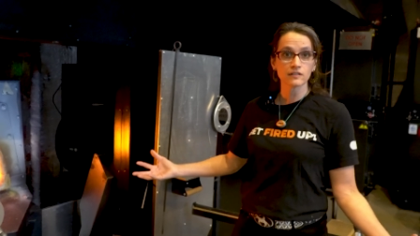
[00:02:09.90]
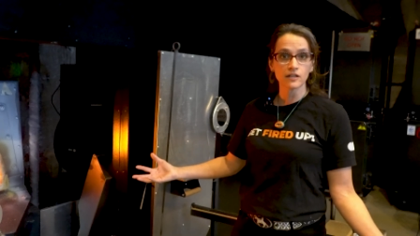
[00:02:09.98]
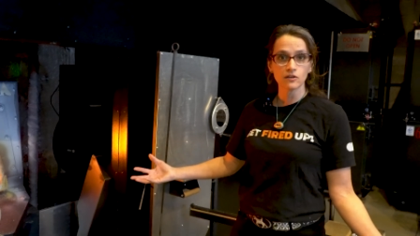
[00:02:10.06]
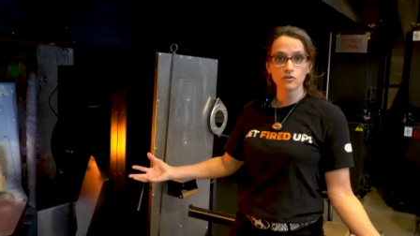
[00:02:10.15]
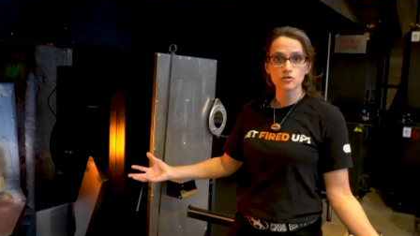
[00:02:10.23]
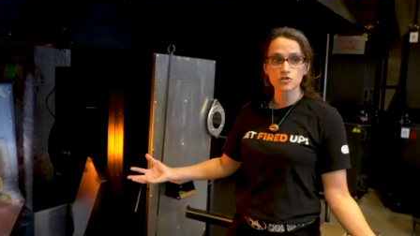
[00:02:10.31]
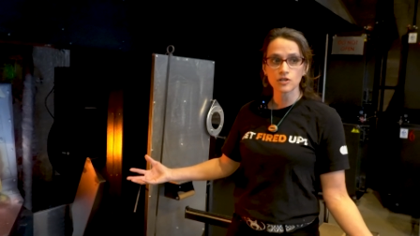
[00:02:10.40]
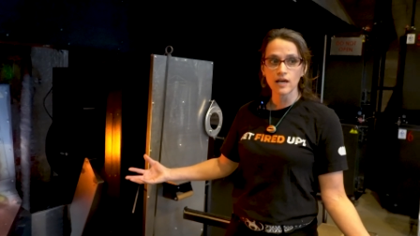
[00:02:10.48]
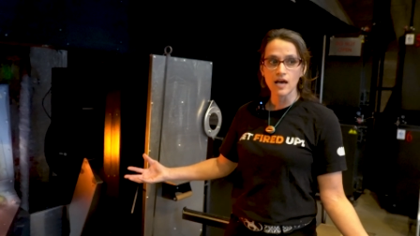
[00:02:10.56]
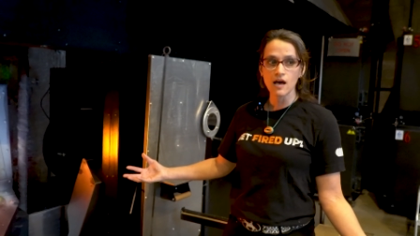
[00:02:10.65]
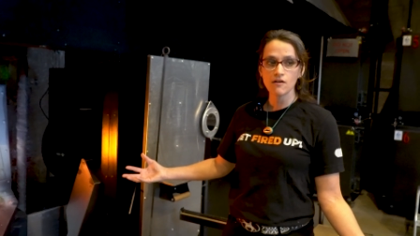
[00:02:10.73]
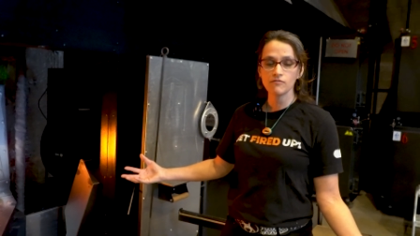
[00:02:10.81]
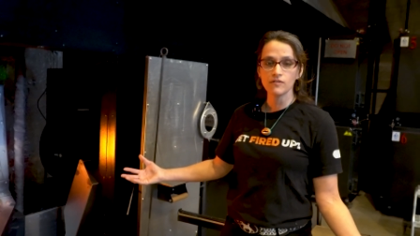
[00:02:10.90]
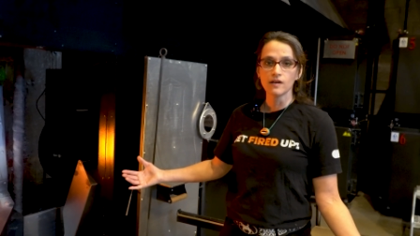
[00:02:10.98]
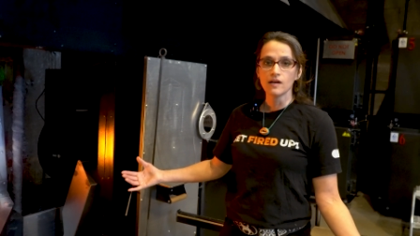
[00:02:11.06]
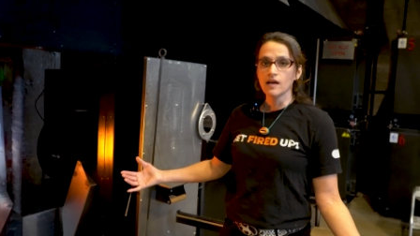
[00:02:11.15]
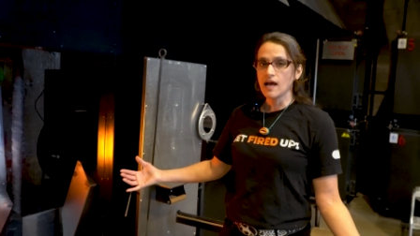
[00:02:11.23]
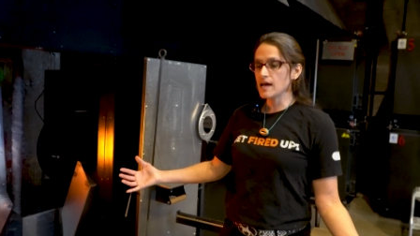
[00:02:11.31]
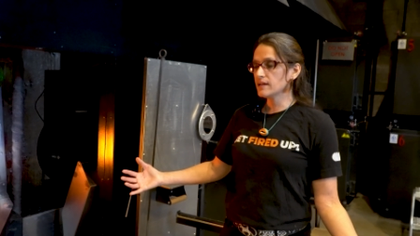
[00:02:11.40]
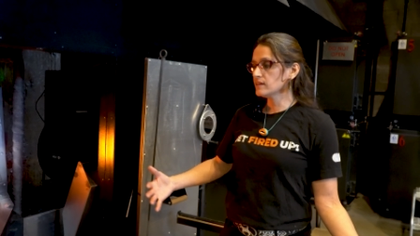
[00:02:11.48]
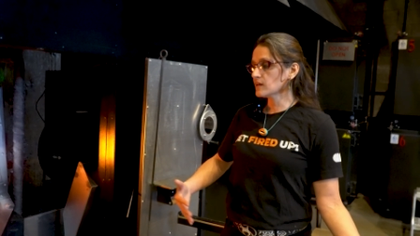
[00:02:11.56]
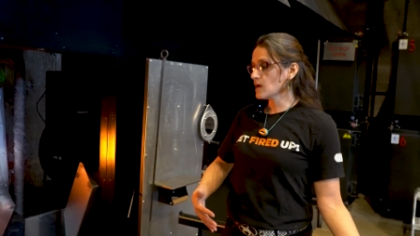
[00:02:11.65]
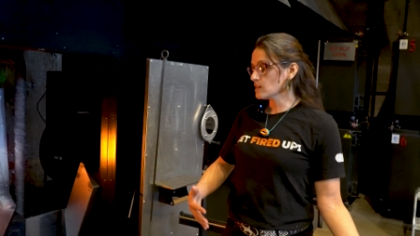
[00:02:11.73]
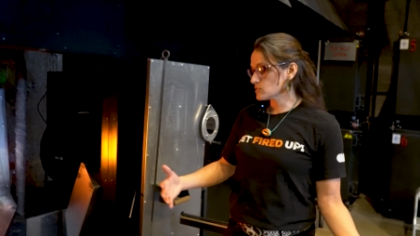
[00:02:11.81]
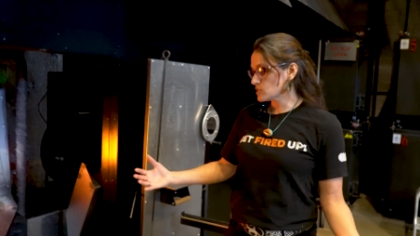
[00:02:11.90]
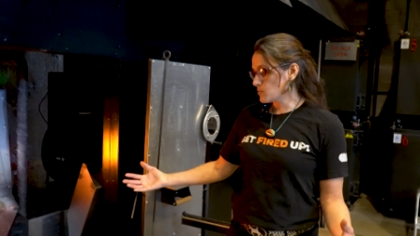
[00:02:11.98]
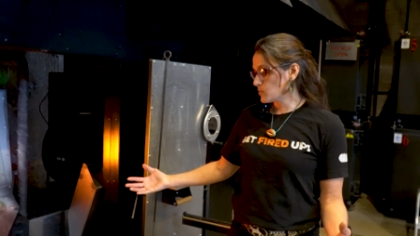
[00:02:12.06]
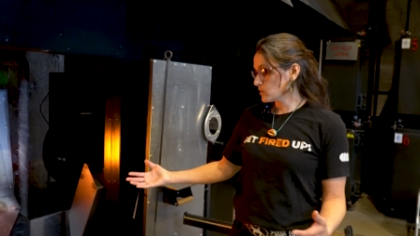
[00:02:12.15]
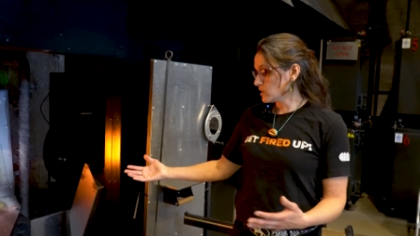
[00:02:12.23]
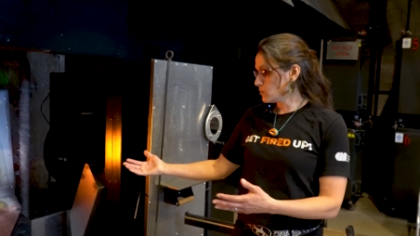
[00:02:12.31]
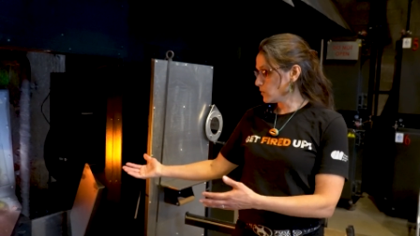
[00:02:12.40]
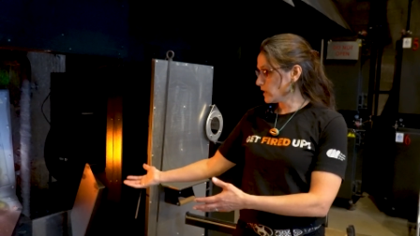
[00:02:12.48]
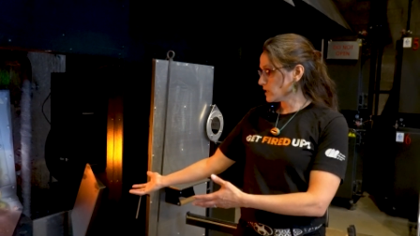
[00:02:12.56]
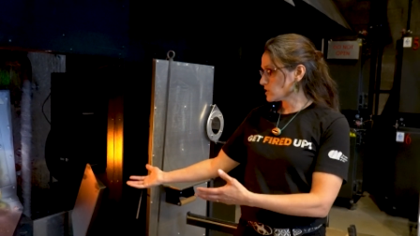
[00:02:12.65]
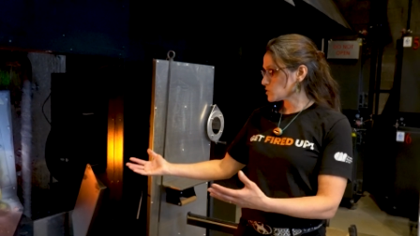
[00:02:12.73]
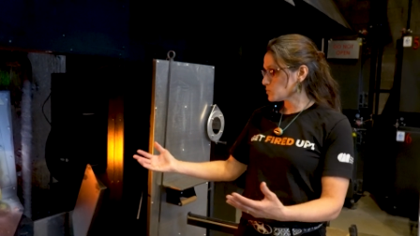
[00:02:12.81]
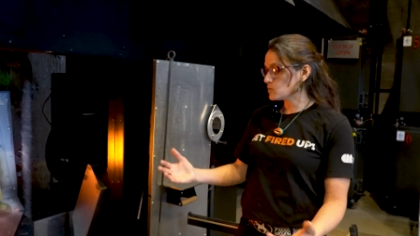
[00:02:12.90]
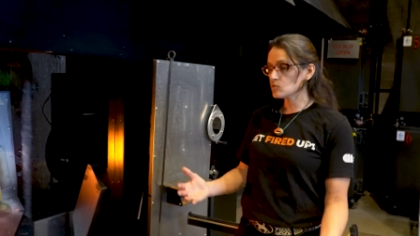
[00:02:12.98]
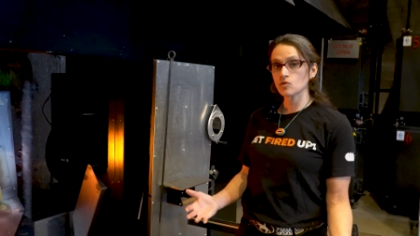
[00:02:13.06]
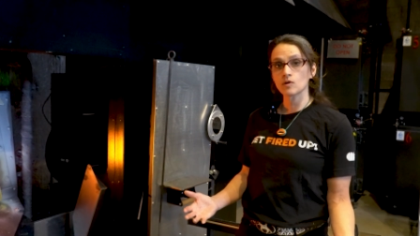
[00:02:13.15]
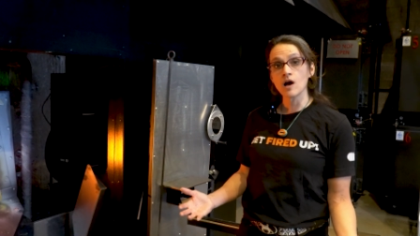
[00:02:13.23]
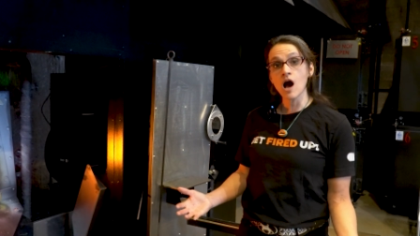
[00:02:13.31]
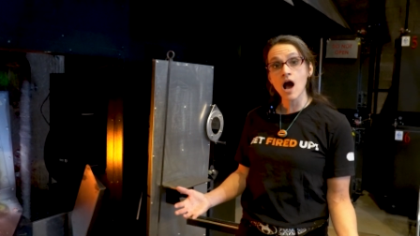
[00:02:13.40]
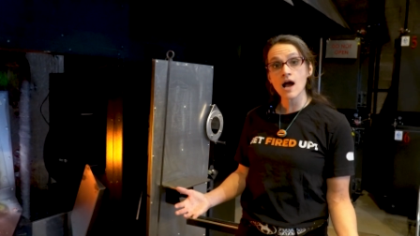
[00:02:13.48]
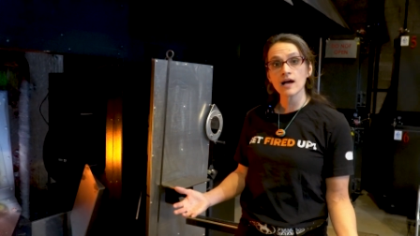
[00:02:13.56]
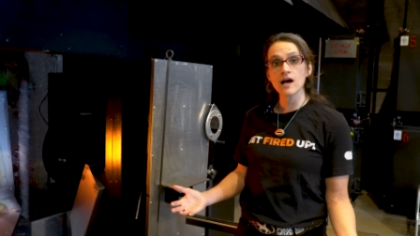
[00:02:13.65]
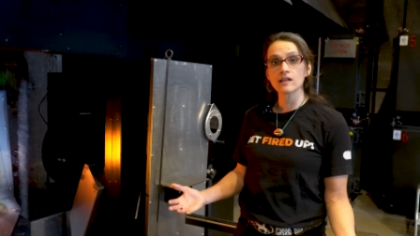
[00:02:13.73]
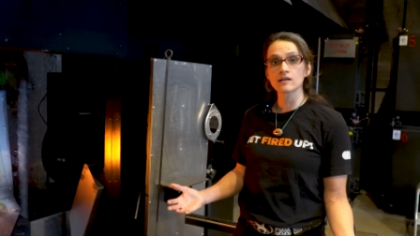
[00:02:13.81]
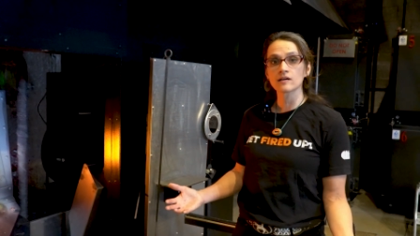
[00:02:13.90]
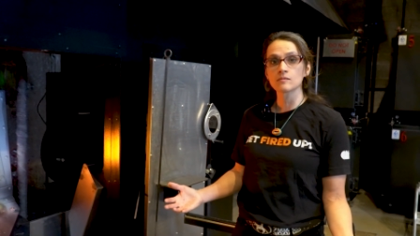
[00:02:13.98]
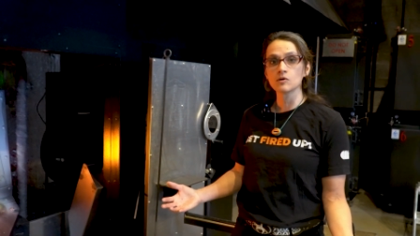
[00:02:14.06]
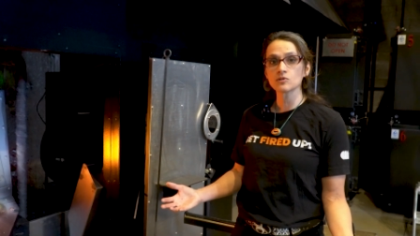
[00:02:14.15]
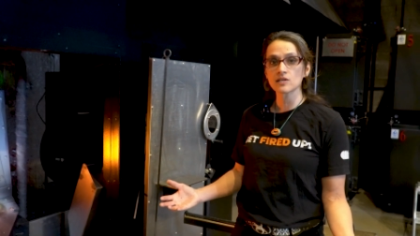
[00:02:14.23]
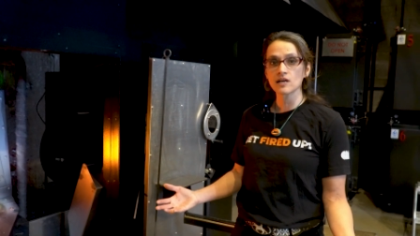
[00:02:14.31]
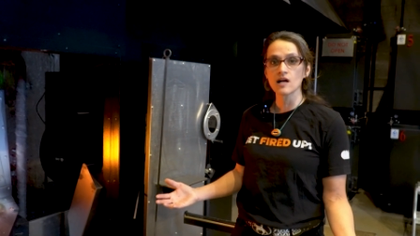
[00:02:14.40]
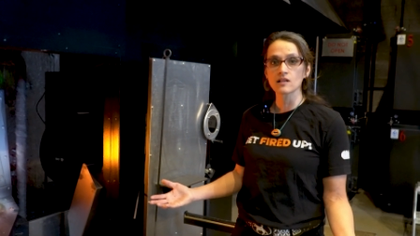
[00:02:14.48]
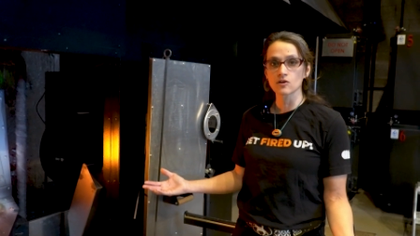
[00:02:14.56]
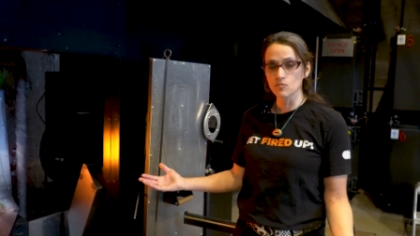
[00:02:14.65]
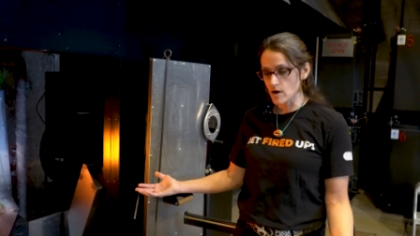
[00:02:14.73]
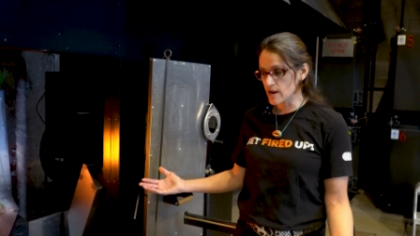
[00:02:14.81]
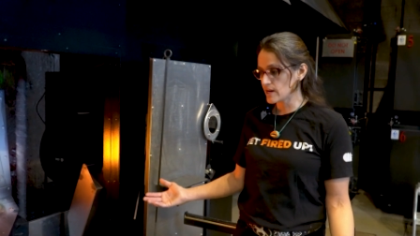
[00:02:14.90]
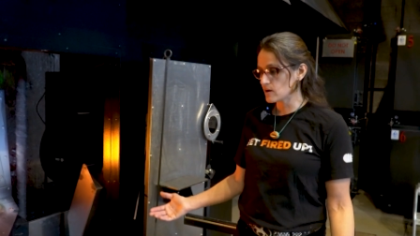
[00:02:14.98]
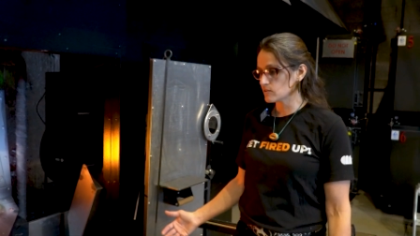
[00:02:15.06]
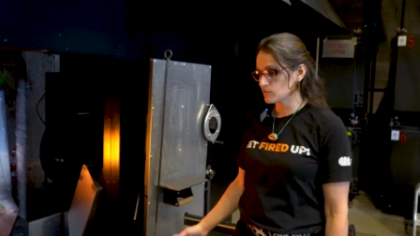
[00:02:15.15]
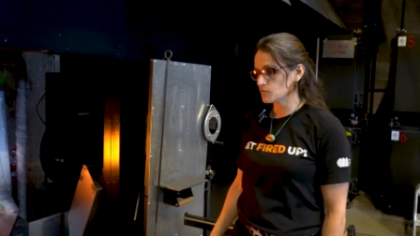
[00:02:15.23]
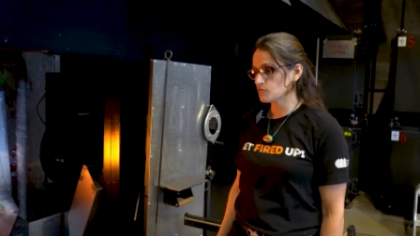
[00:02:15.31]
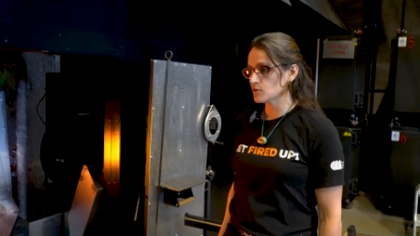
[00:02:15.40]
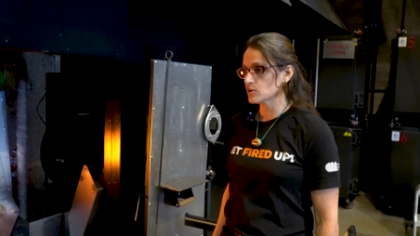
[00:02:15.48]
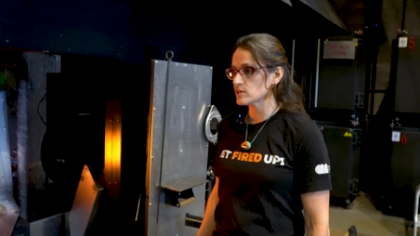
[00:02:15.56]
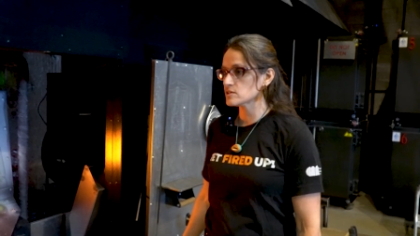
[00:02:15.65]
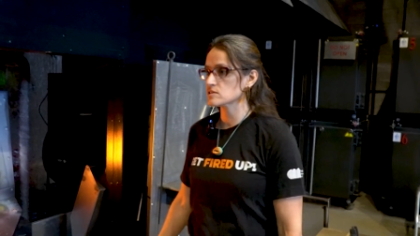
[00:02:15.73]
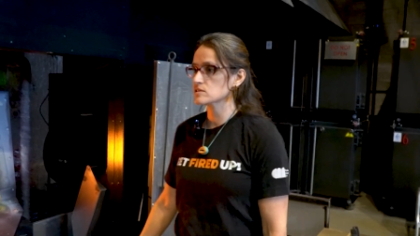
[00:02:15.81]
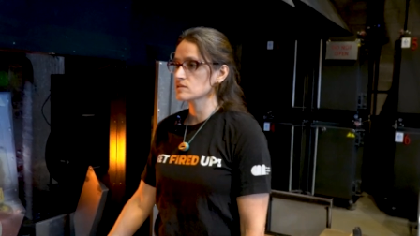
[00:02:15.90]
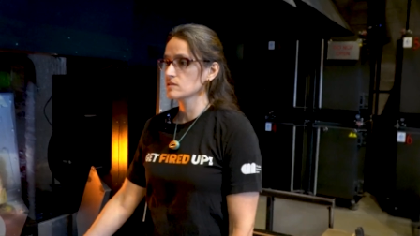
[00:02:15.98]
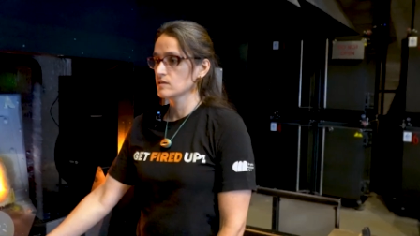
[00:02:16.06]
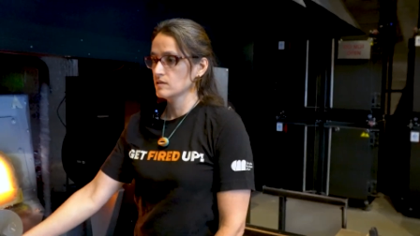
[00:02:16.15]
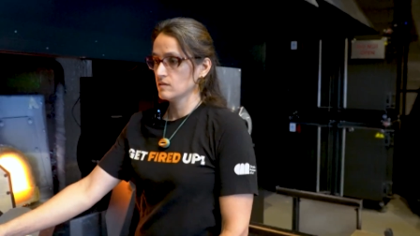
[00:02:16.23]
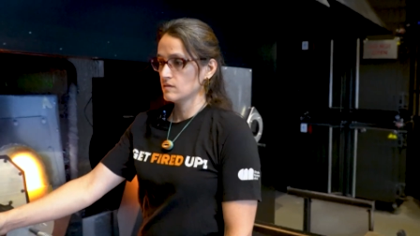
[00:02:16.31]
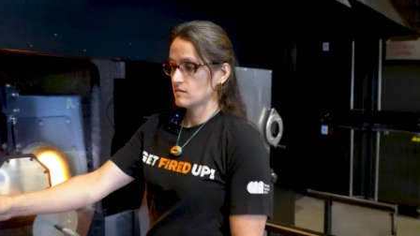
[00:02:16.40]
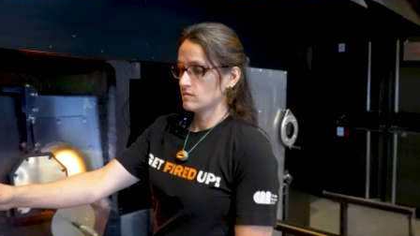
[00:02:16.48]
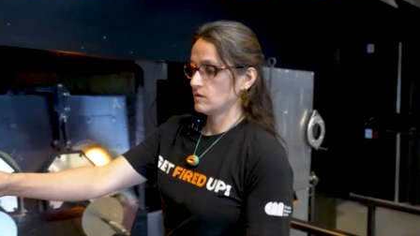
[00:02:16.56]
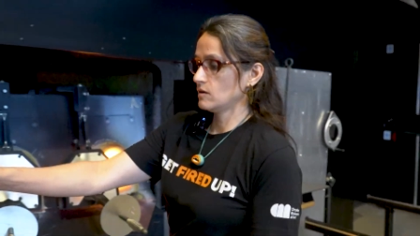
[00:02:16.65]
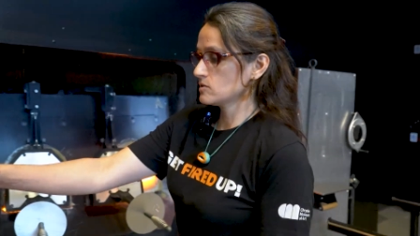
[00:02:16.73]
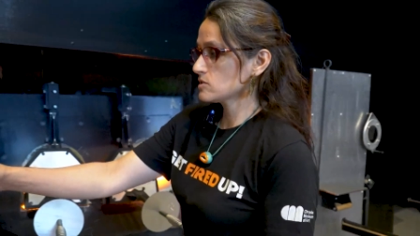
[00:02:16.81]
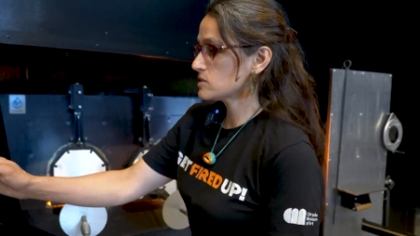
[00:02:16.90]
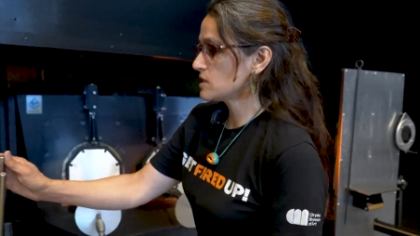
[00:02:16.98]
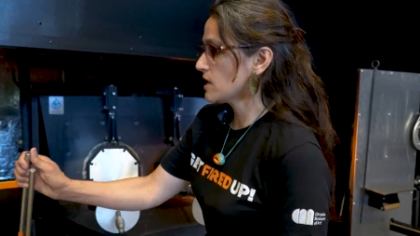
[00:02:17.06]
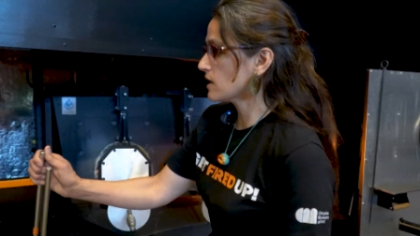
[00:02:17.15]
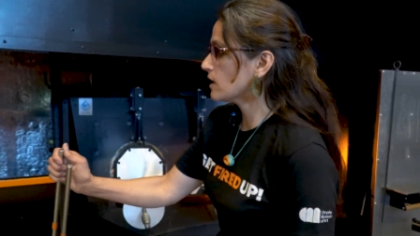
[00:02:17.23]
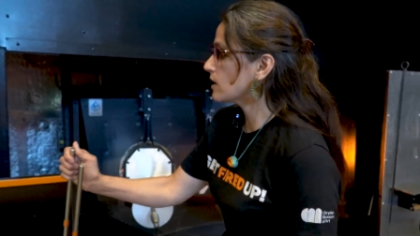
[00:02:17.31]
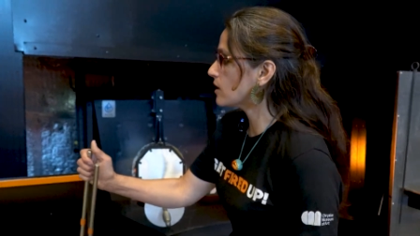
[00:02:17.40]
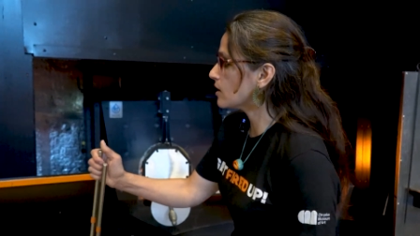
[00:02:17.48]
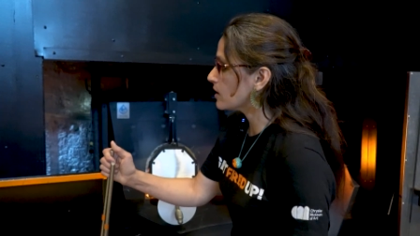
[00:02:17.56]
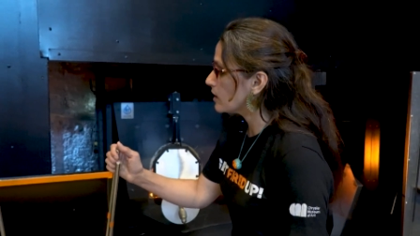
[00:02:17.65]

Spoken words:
like you usually have, adding the color separately. We can just pull hot color, molten color right out of the furnace. I'll just take a